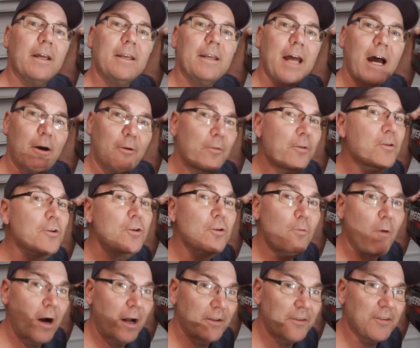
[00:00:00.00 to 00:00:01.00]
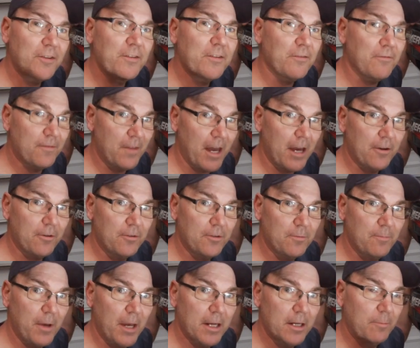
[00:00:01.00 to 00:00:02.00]
Now, the nuances of that are
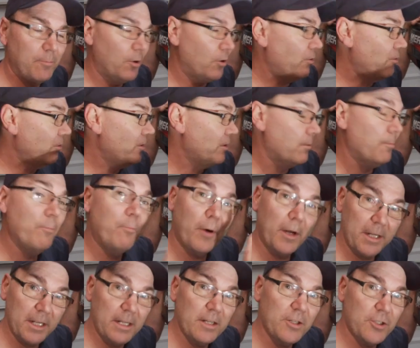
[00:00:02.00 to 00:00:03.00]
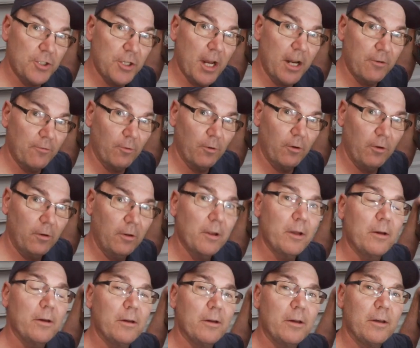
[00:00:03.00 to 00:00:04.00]
debatable, but in general,
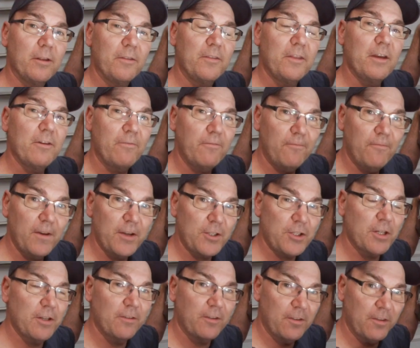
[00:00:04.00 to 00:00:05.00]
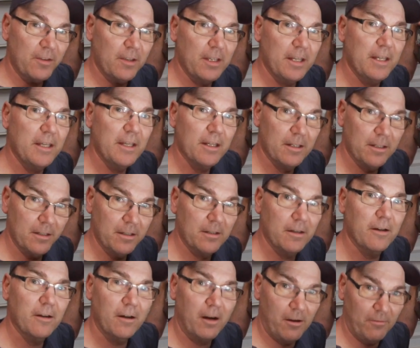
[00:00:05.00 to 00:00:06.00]
the efficiency
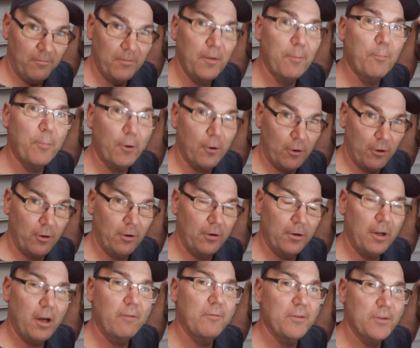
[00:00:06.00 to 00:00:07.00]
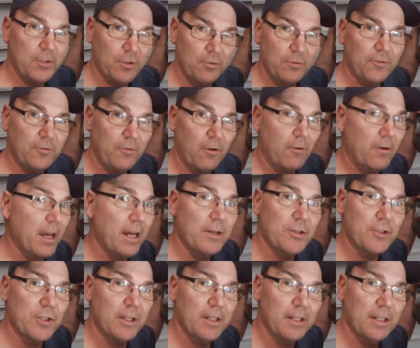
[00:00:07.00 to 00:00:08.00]
of the burn of a two-stroke
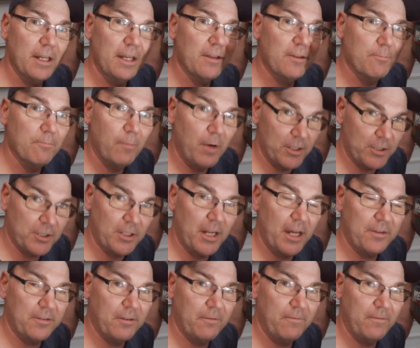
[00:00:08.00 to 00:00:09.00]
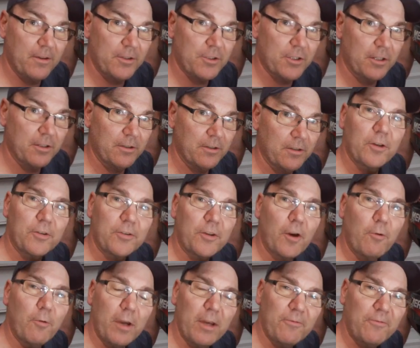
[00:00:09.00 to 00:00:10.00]
engine is much less efficient.
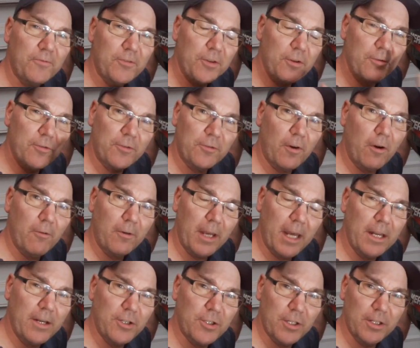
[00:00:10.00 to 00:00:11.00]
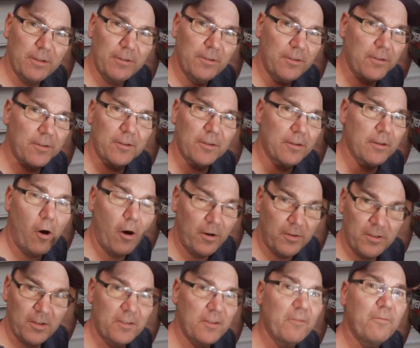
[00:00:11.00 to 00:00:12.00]
So if two-stroke engines
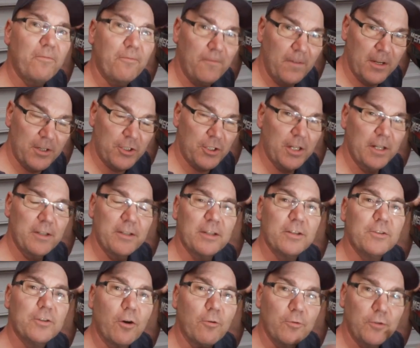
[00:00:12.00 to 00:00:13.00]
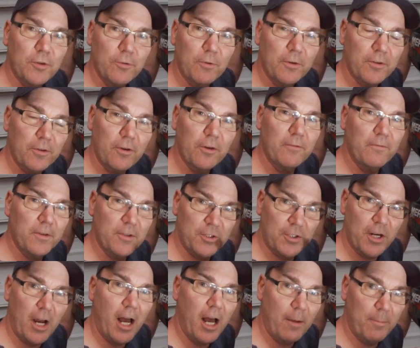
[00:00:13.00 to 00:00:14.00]
aren't as efficient and don't do as good of a
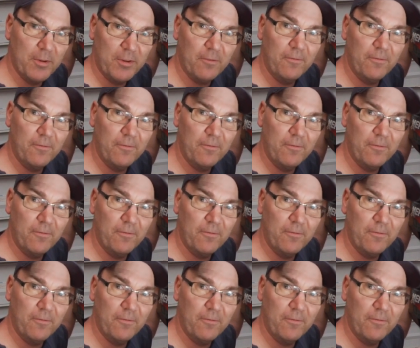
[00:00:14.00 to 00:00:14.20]
job as